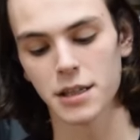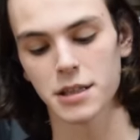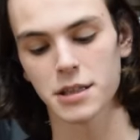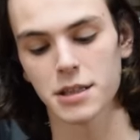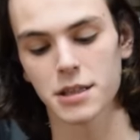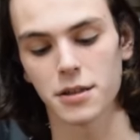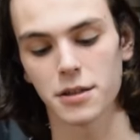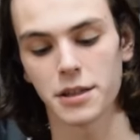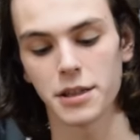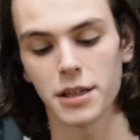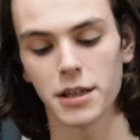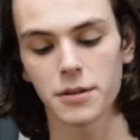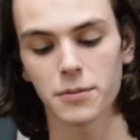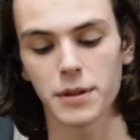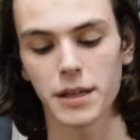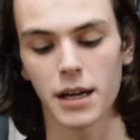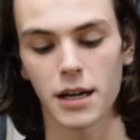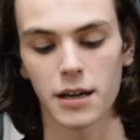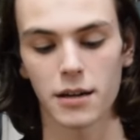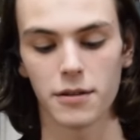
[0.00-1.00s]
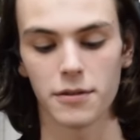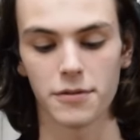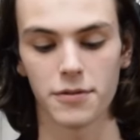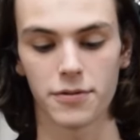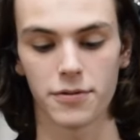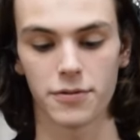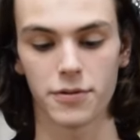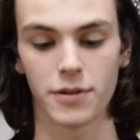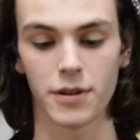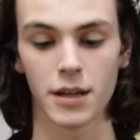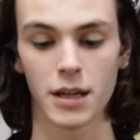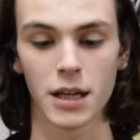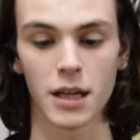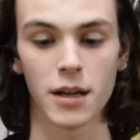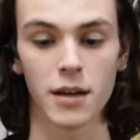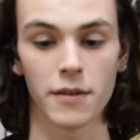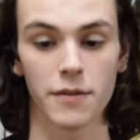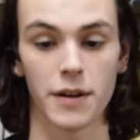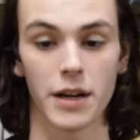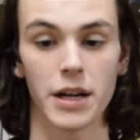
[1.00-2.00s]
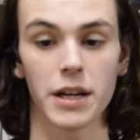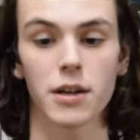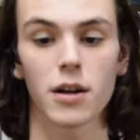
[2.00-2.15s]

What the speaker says: So here we have very